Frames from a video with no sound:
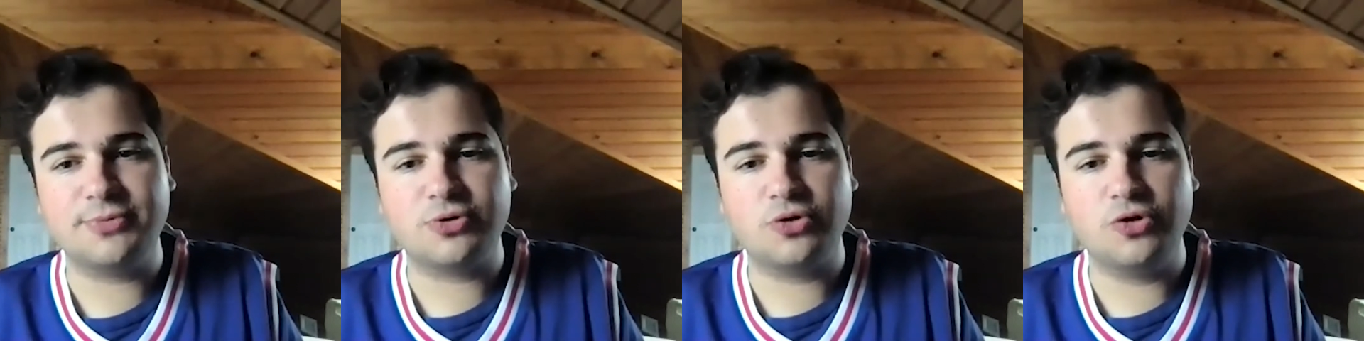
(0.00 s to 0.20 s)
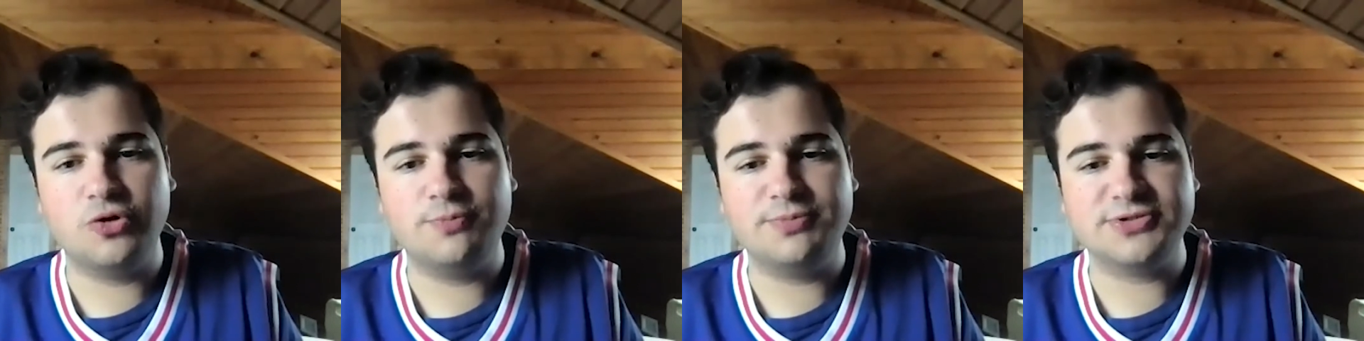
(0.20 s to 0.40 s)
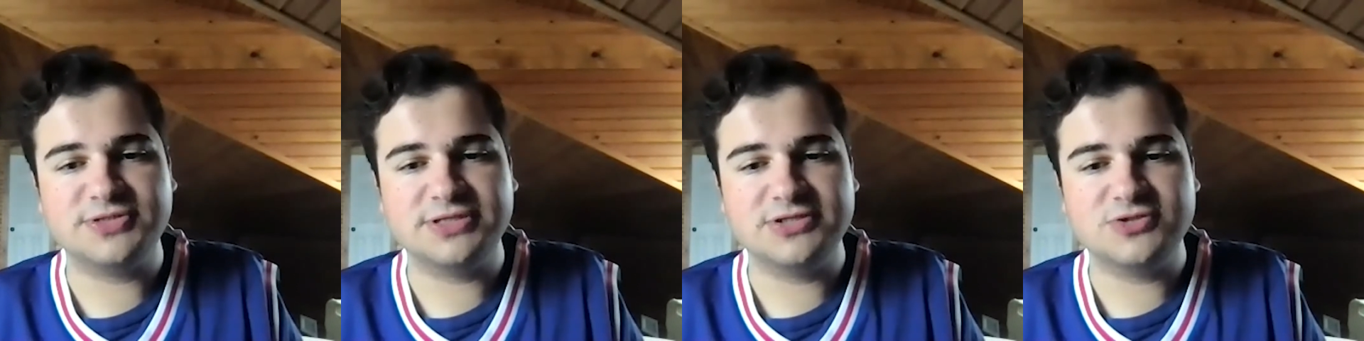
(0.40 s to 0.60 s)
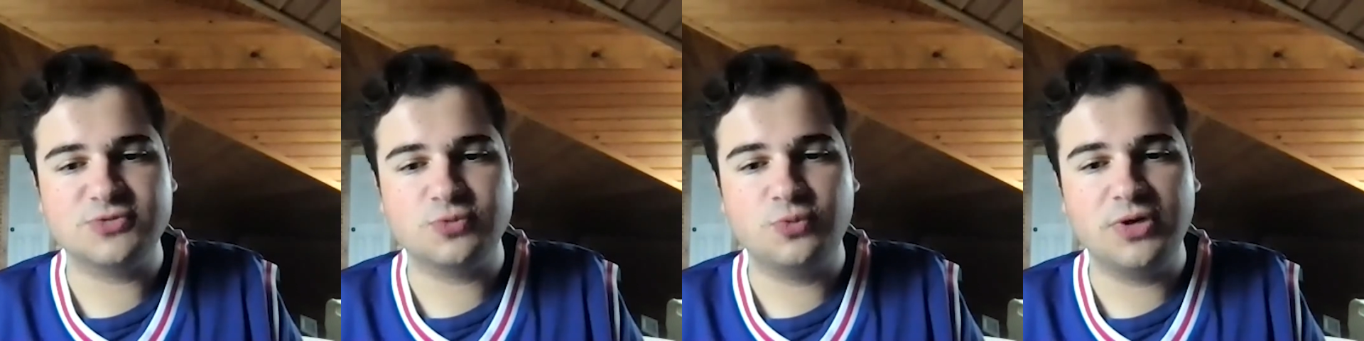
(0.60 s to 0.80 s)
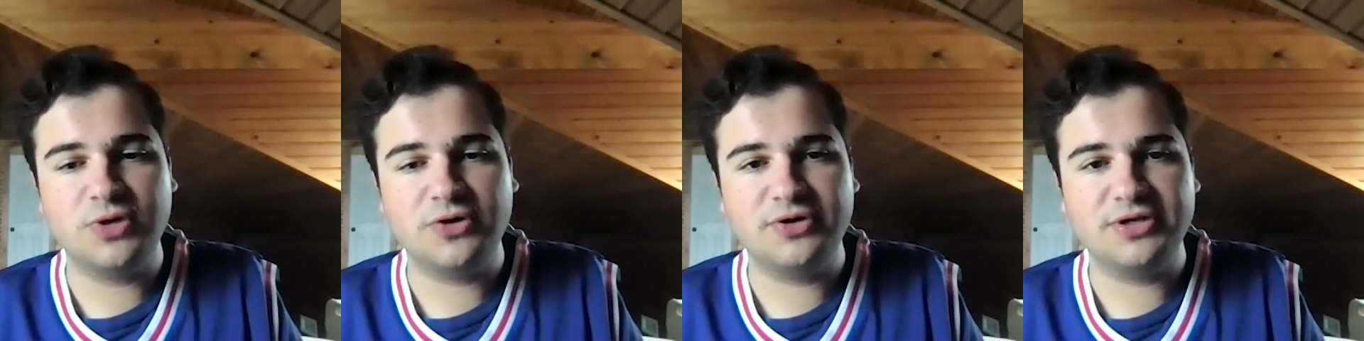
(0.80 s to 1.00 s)
group is
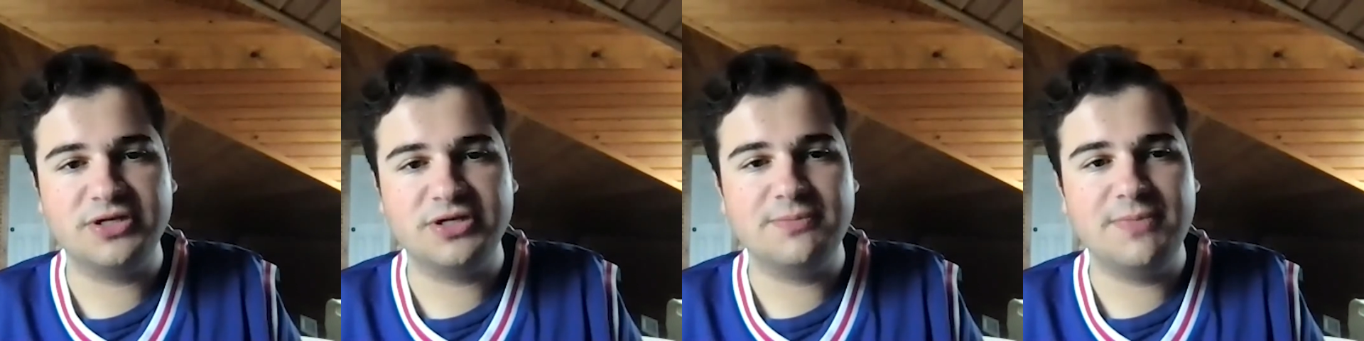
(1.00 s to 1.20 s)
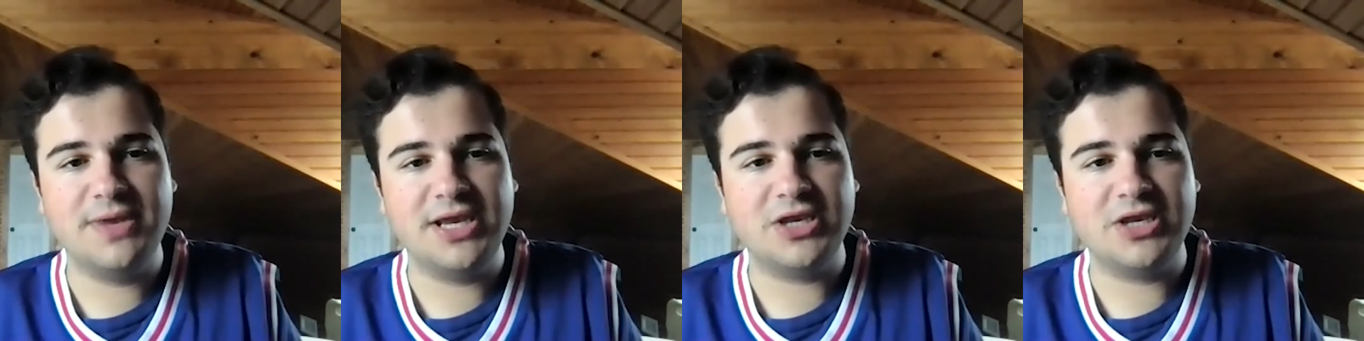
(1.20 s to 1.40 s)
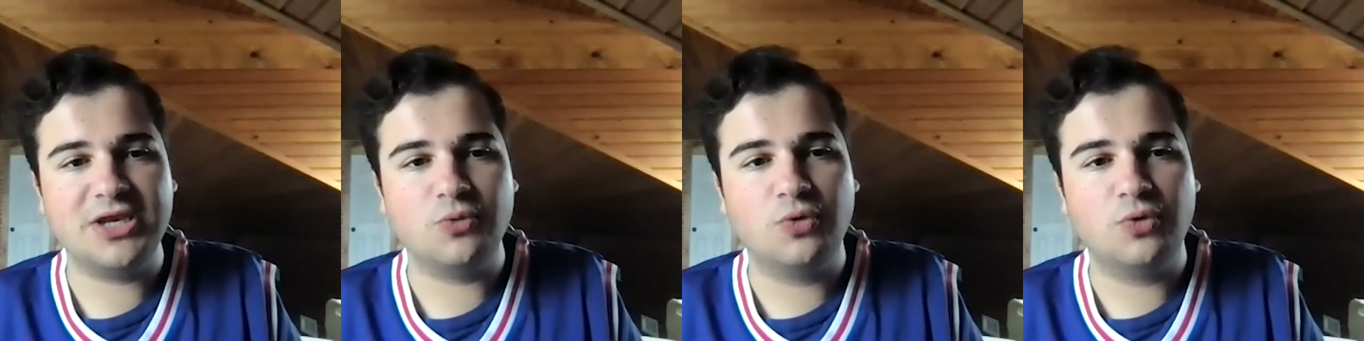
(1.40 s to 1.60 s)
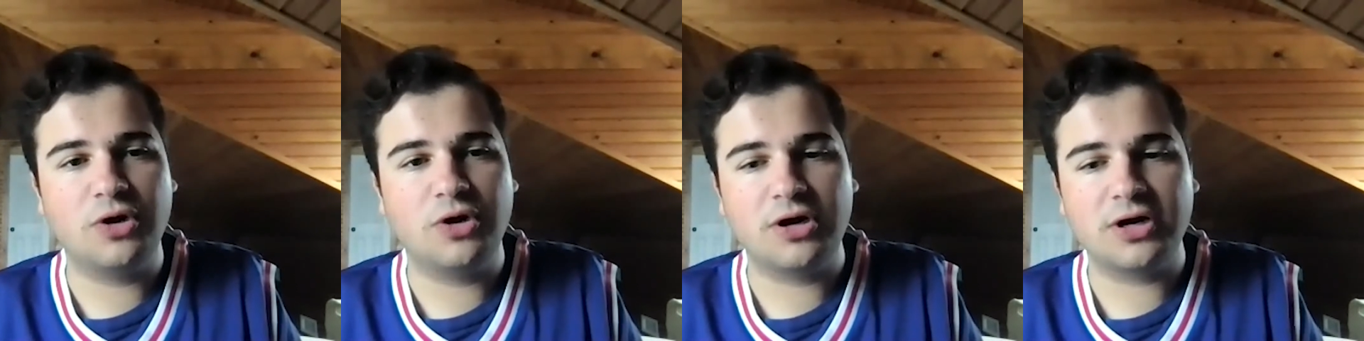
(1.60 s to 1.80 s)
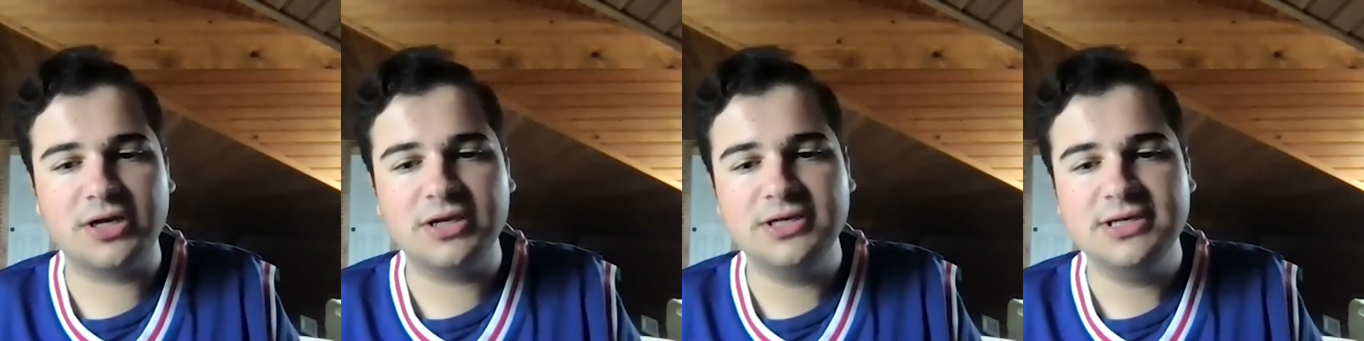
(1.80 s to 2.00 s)
willing to make it
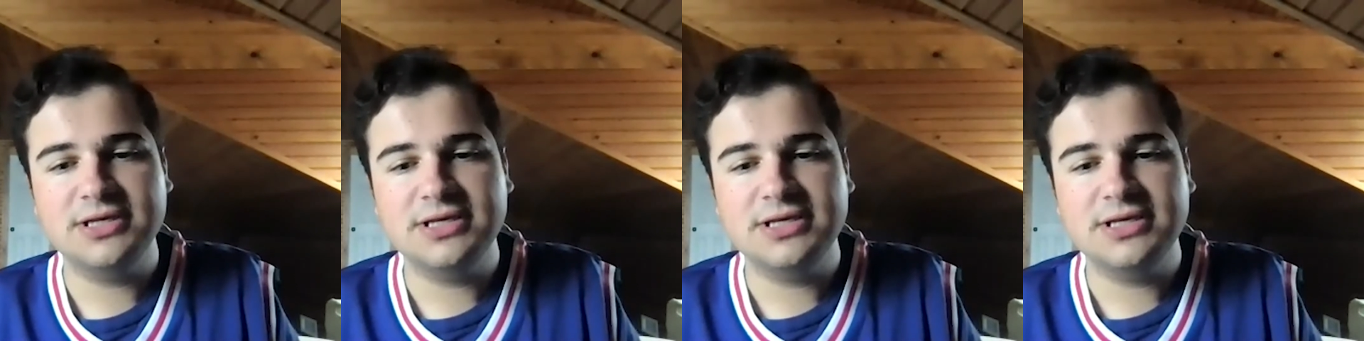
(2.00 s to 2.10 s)
work,